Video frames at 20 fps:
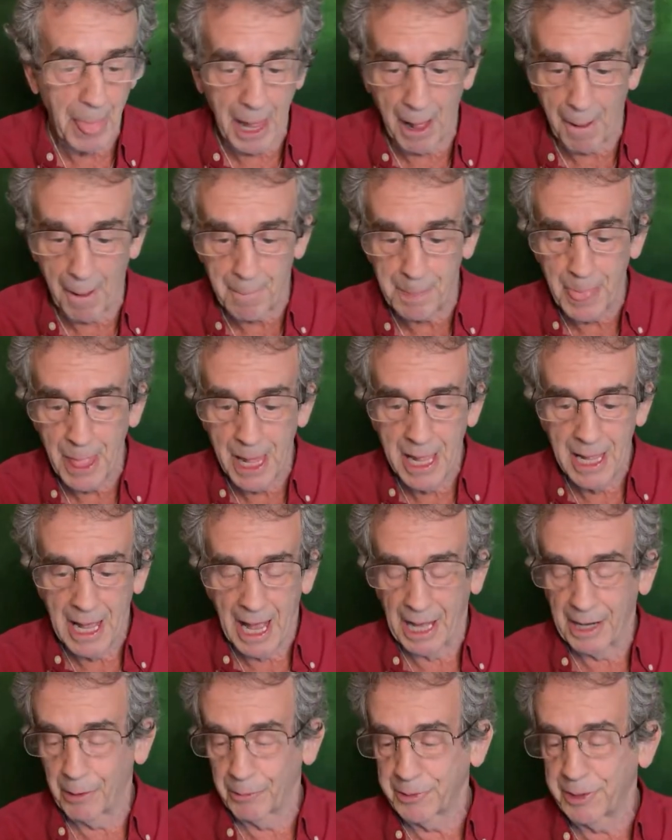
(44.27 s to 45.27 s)
I
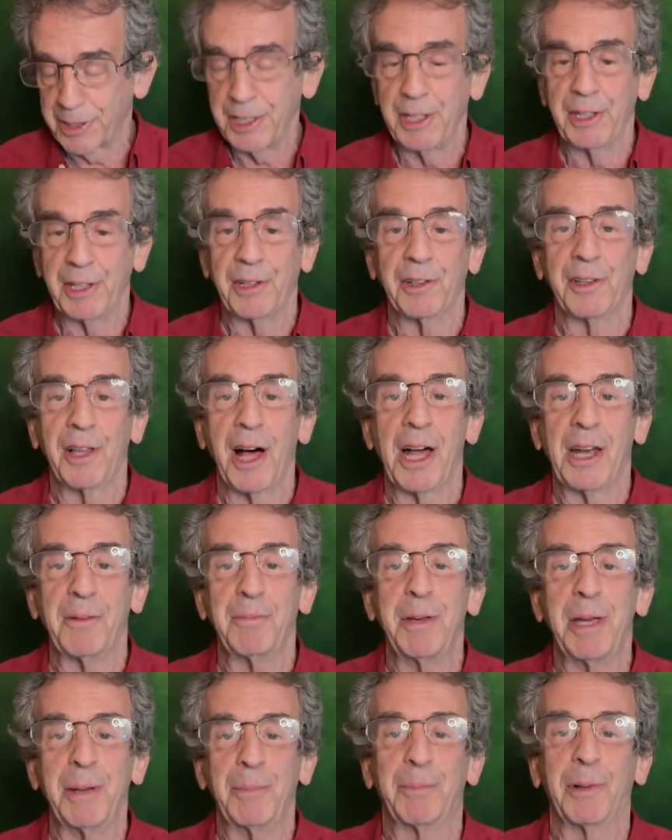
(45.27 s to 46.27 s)
don't see a lot
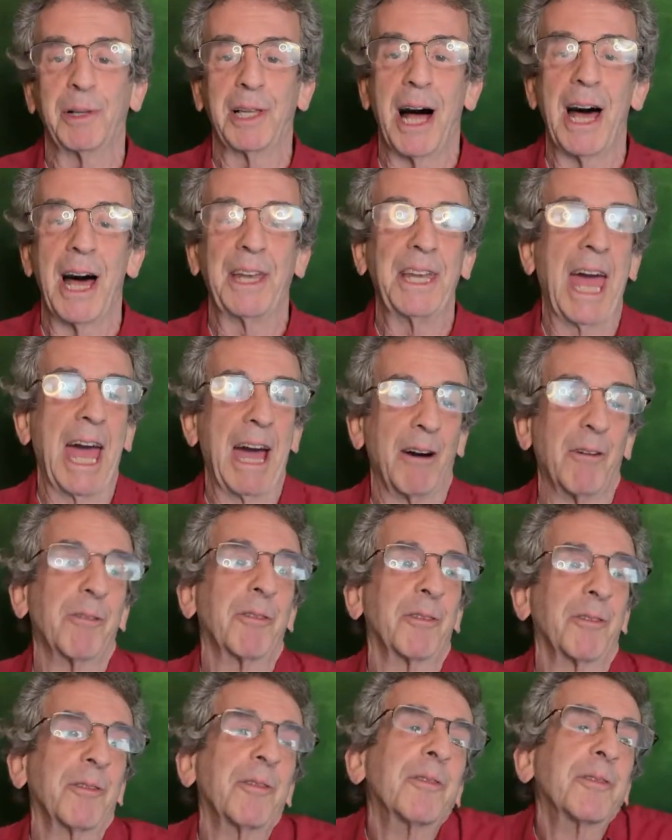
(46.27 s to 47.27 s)
of people on now,